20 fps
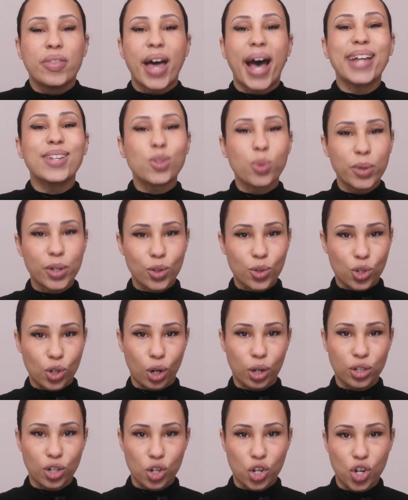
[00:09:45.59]
that's when you
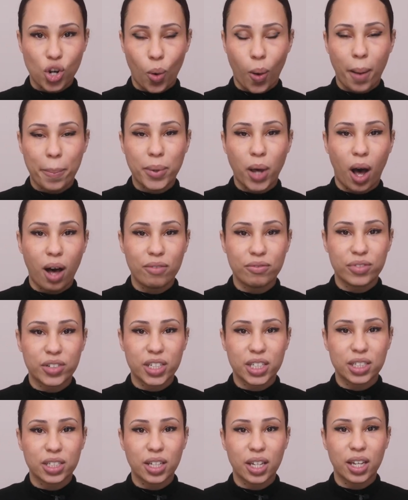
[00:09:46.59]
start to show up
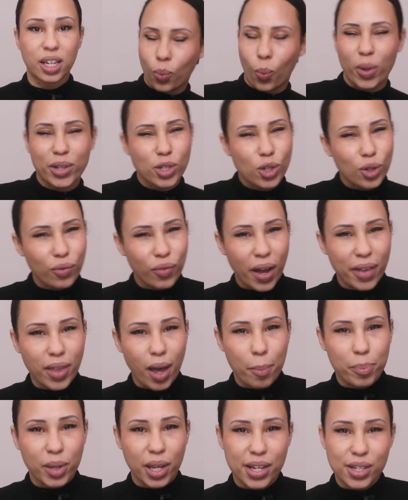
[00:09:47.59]
confidently. Once you find
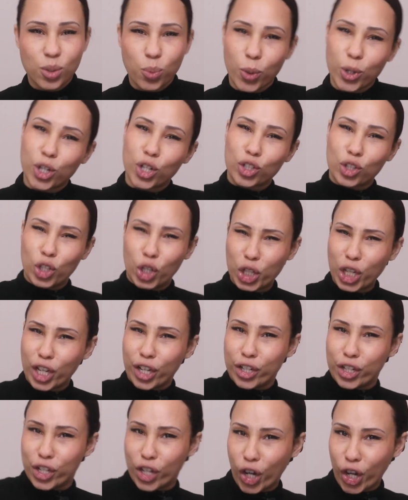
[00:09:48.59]
that place where you're
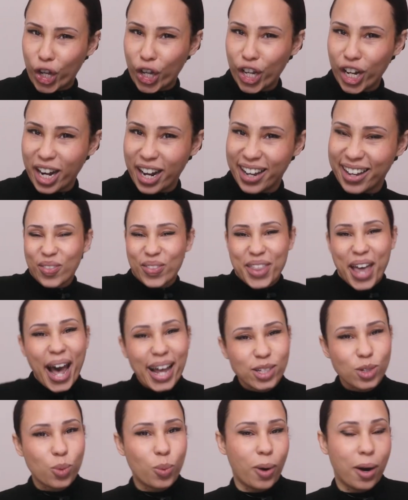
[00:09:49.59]
looking good,
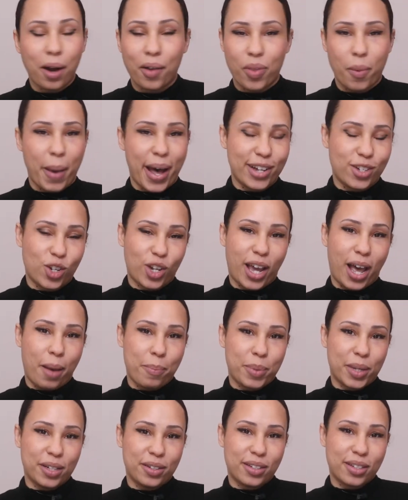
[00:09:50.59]
that's where all the magic
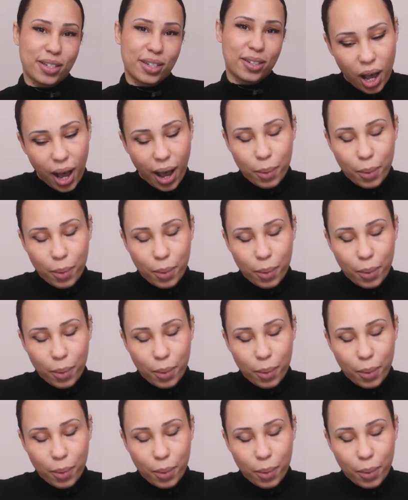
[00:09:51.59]
happens.